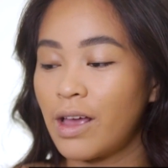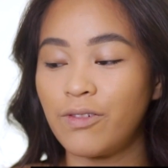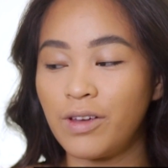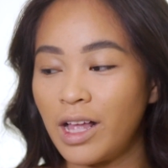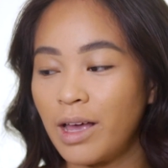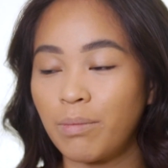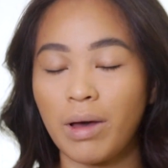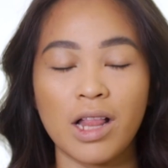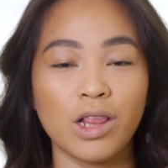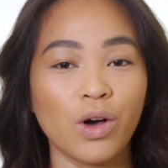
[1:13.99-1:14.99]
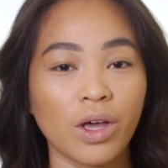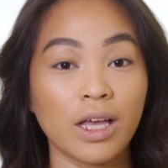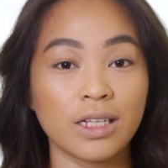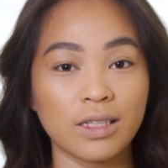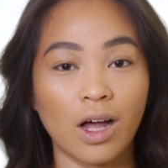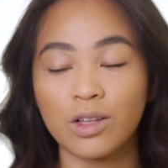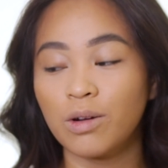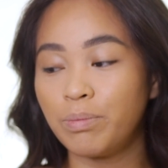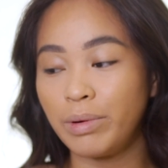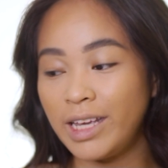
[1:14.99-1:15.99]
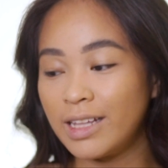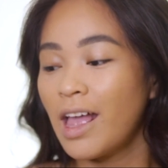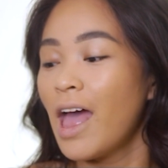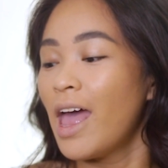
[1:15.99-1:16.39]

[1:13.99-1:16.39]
I feel like my look is not complete